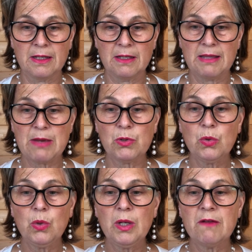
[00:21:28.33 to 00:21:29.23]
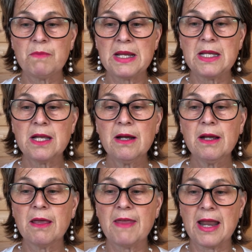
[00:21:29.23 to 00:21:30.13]
They would all have been
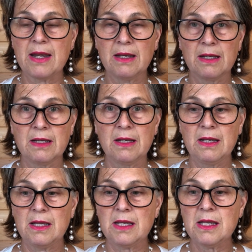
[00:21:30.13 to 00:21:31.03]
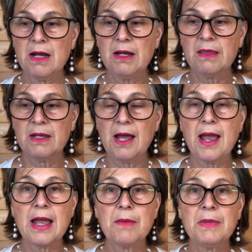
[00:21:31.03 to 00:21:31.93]
younger then, younger than I
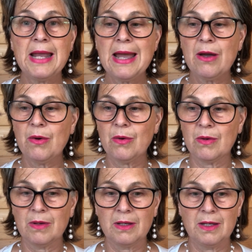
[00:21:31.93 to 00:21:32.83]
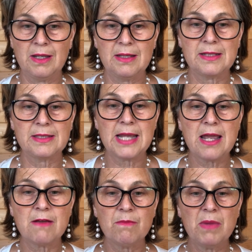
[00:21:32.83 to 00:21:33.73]
am now, this
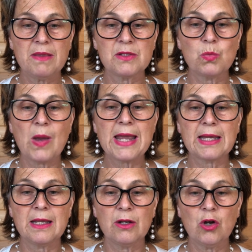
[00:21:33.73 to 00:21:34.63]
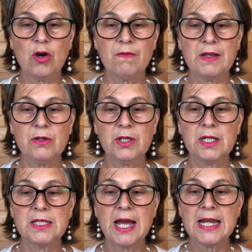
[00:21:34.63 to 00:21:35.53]
day of Mother's wake in a coffin on her
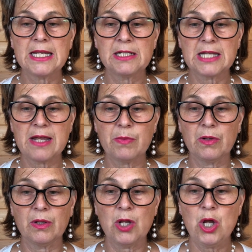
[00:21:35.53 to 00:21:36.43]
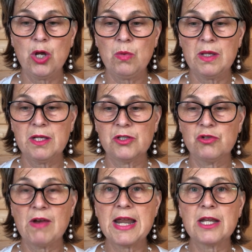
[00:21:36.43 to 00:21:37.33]
dining table with her
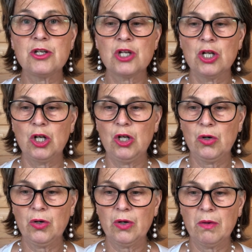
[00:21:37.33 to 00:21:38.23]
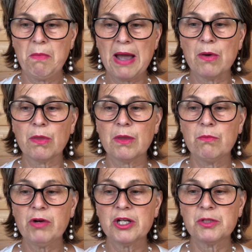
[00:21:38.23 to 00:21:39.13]
strange long mouth and
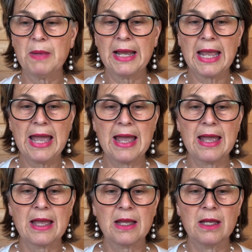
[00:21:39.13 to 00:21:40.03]
brushed back hair.